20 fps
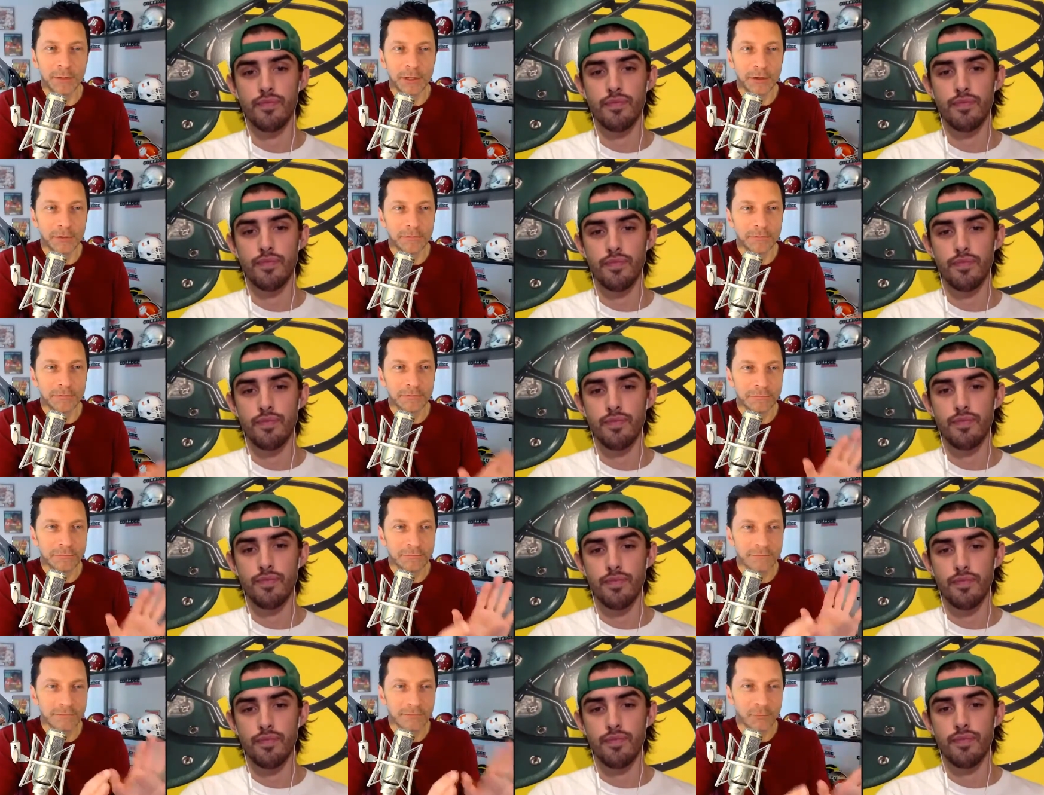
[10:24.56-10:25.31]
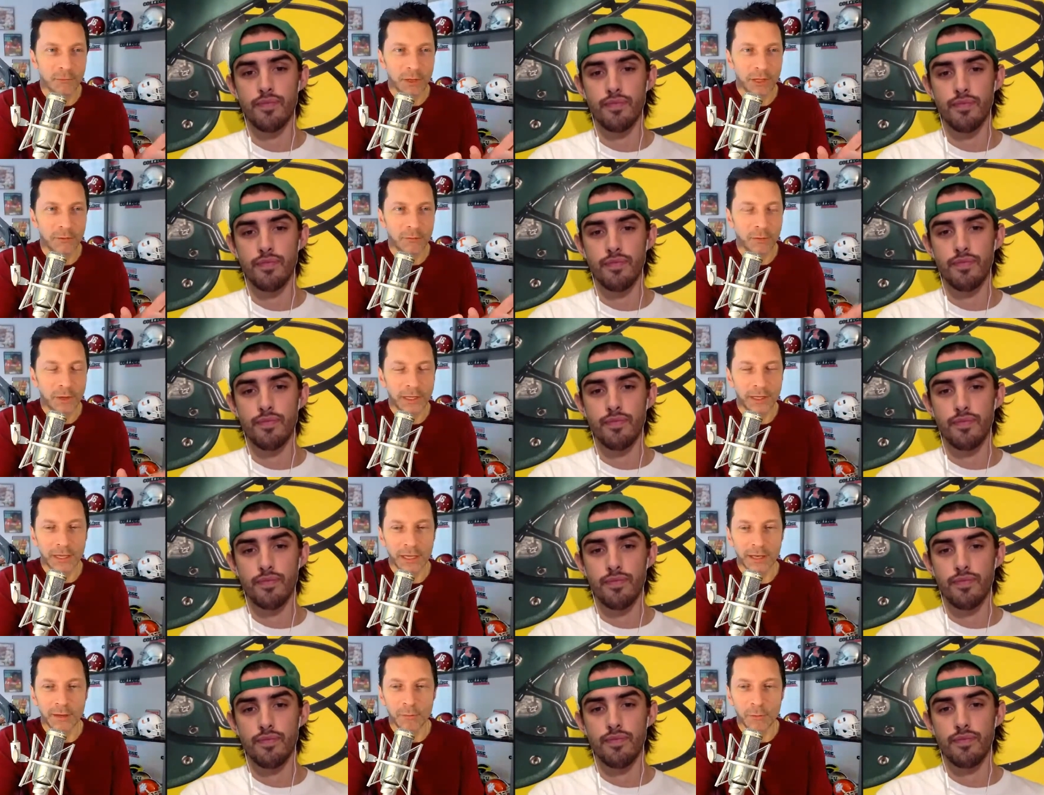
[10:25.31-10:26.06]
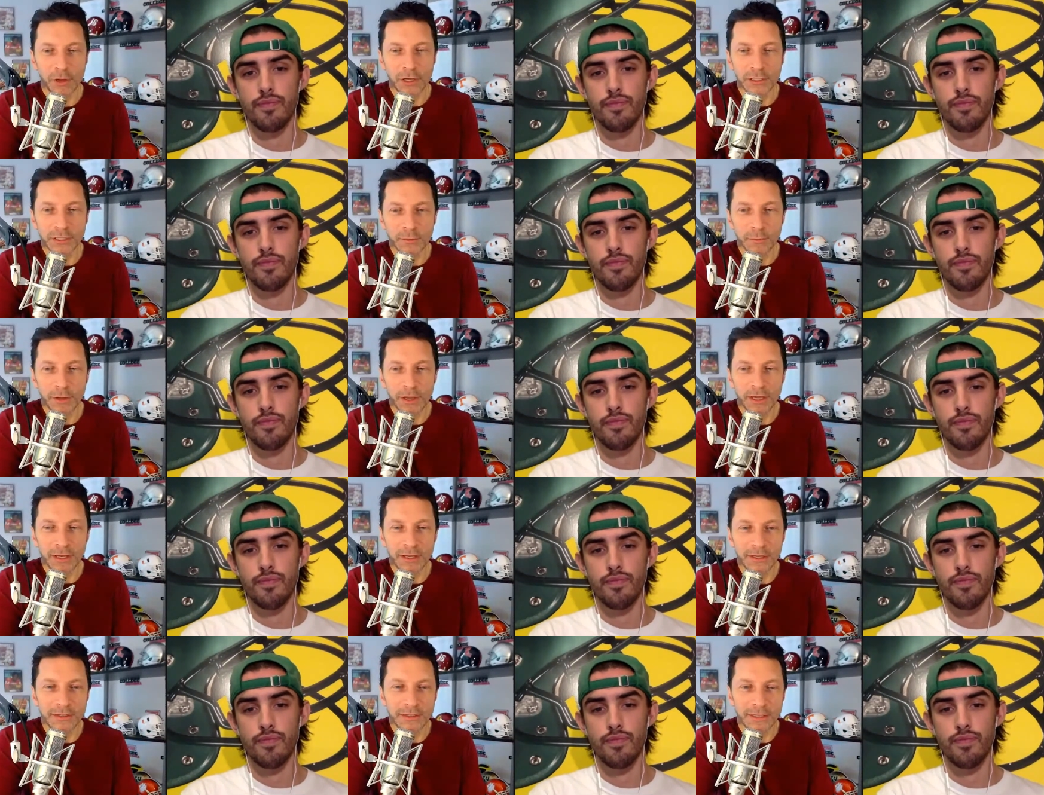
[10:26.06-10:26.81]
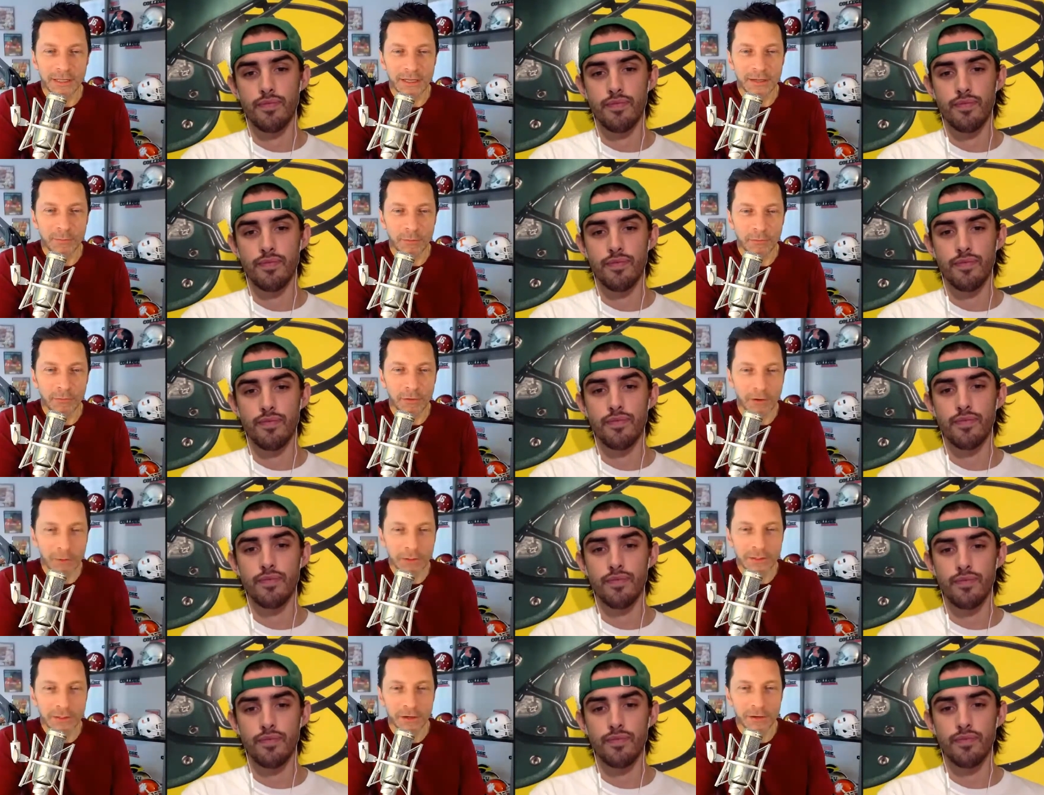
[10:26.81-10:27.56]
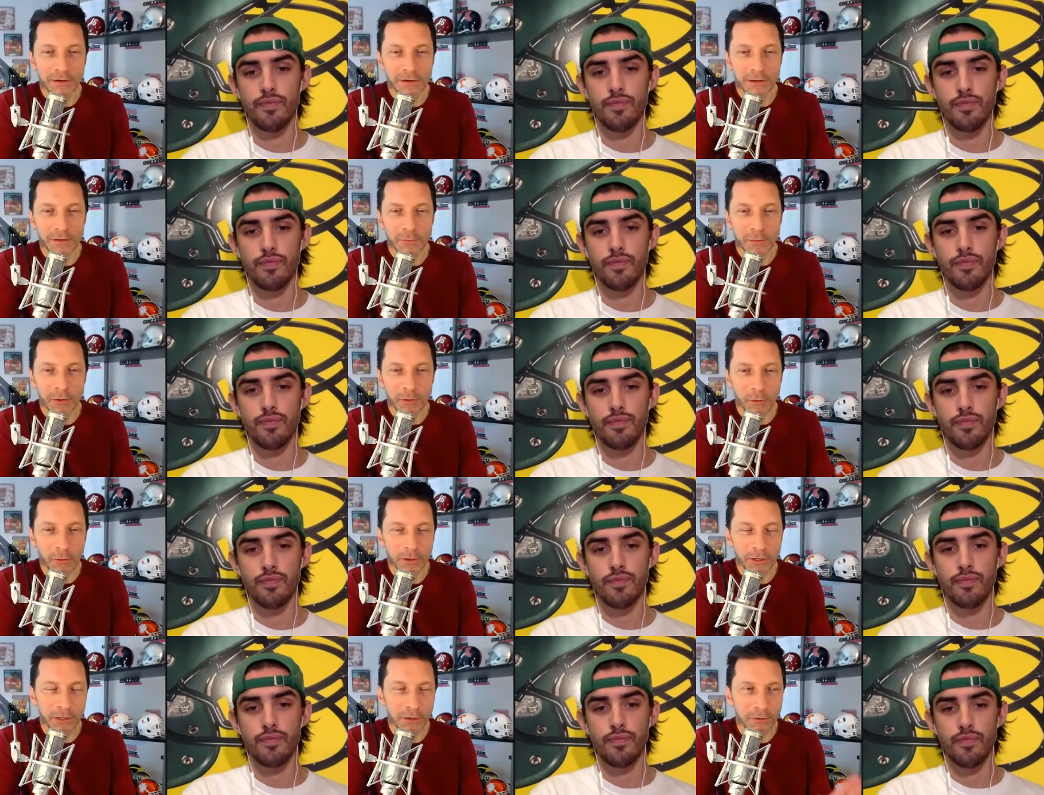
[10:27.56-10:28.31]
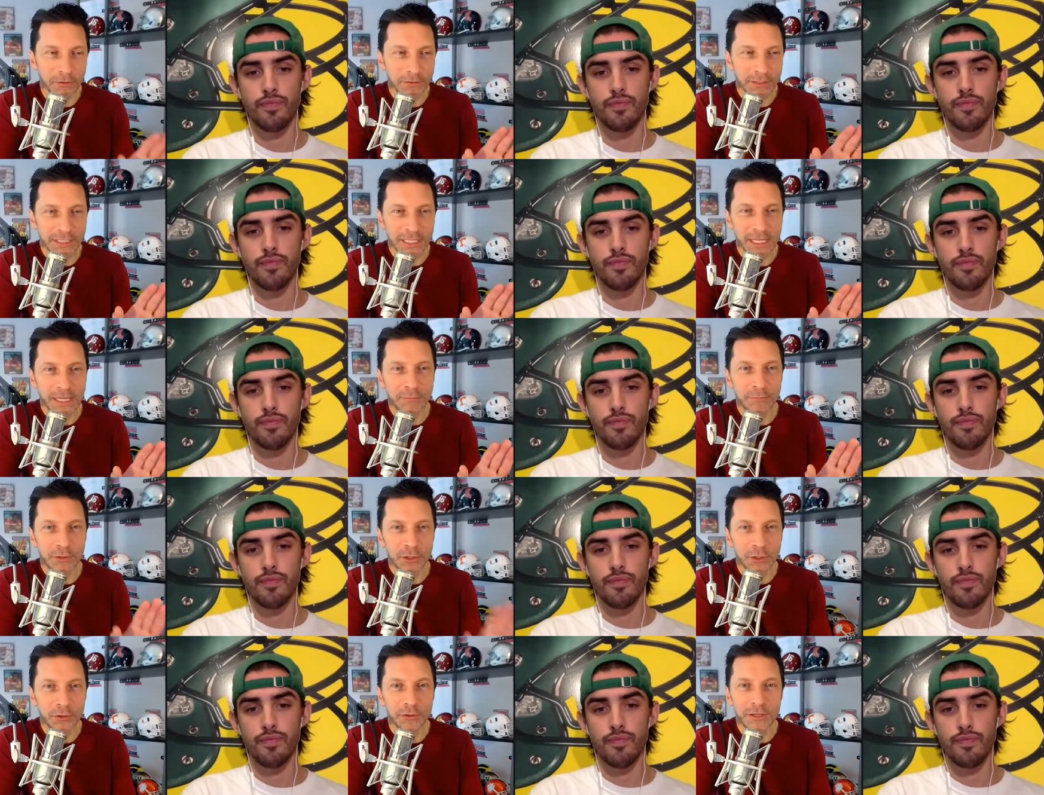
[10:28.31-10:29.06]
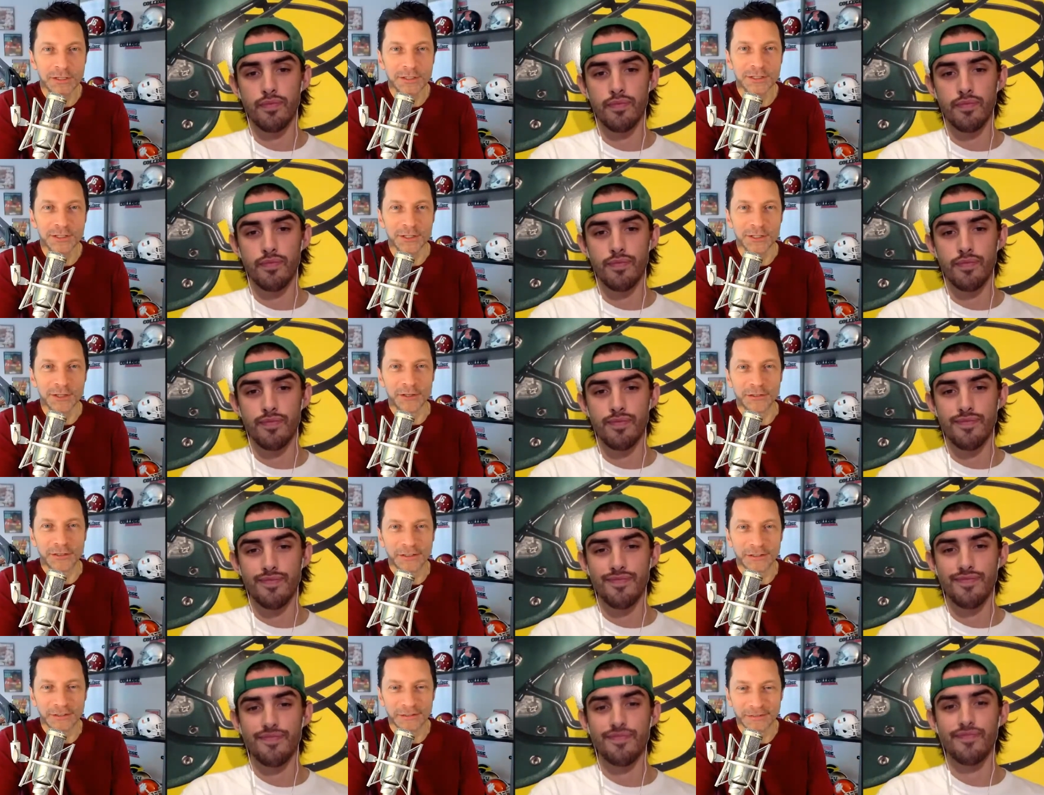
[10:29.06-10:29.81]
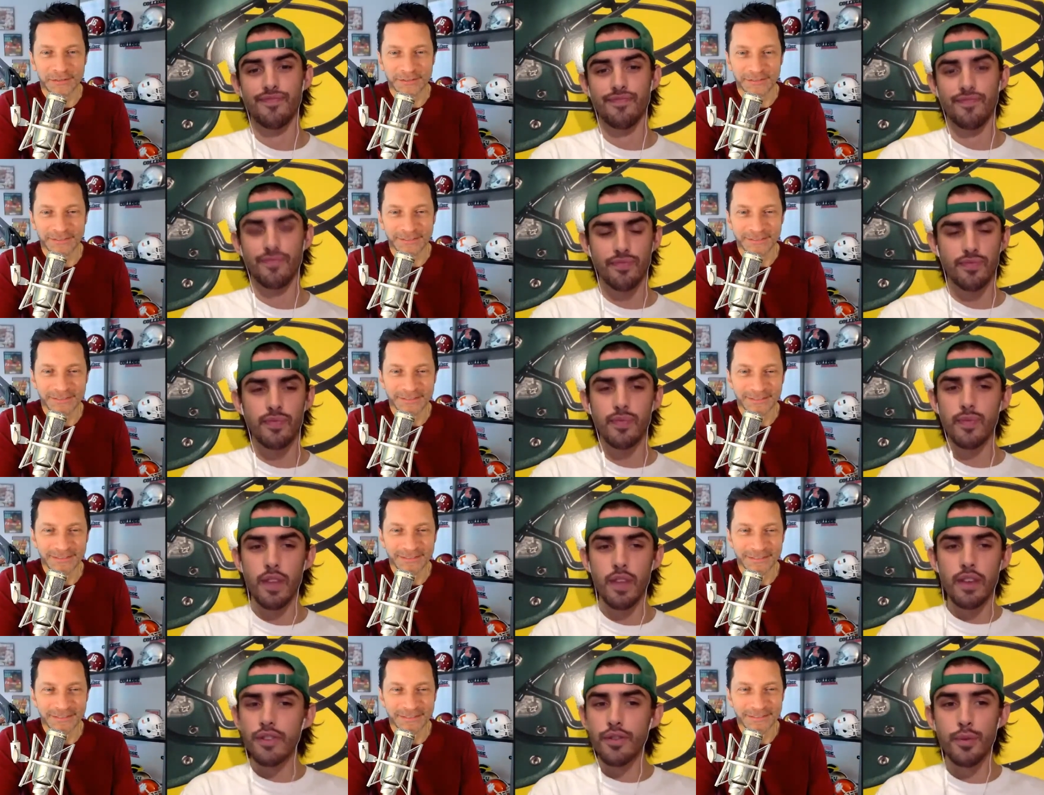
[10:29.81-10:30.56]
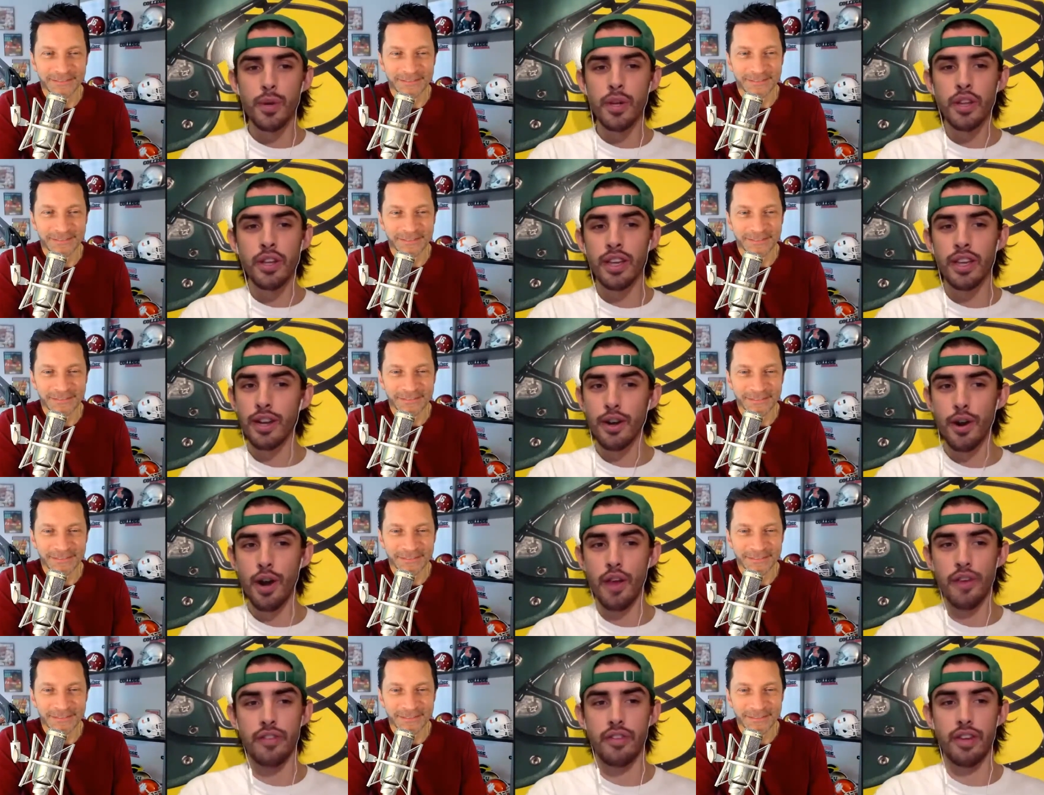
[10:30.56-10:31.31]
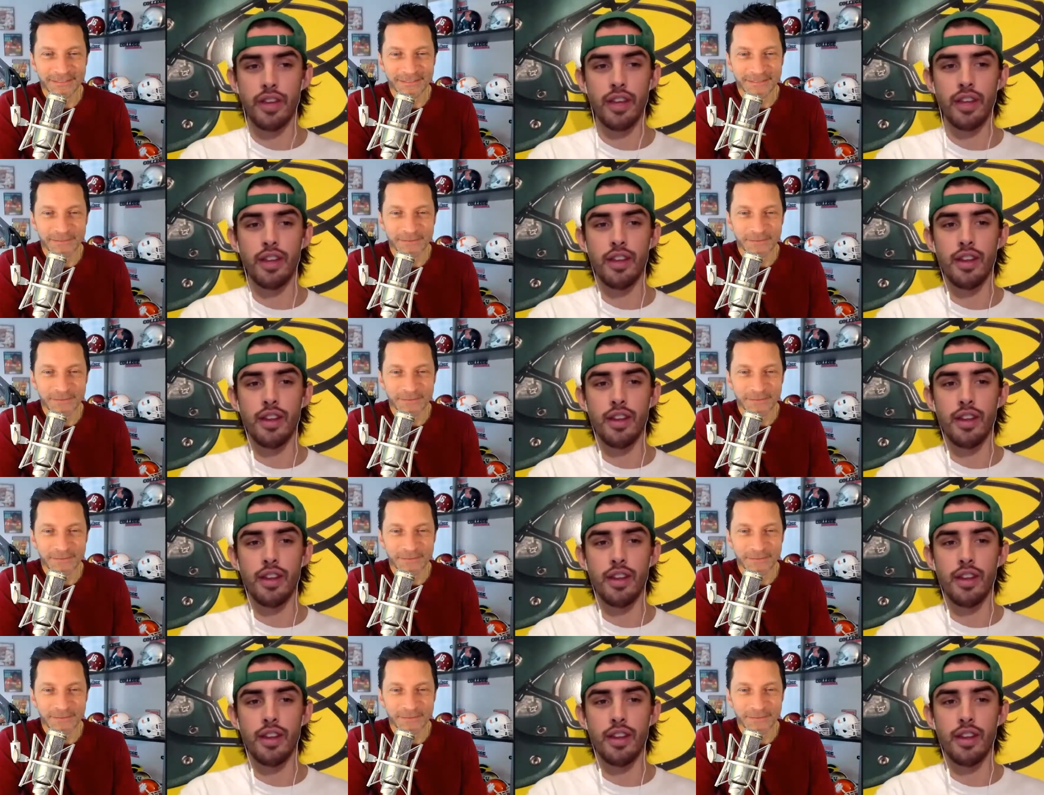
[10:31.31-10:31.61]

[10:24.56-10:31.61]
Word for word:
Speaker 1: you don't, we kind of brushed upon it before we started to record. You don't seem too concerned.
Speaker 2: It's really interesting.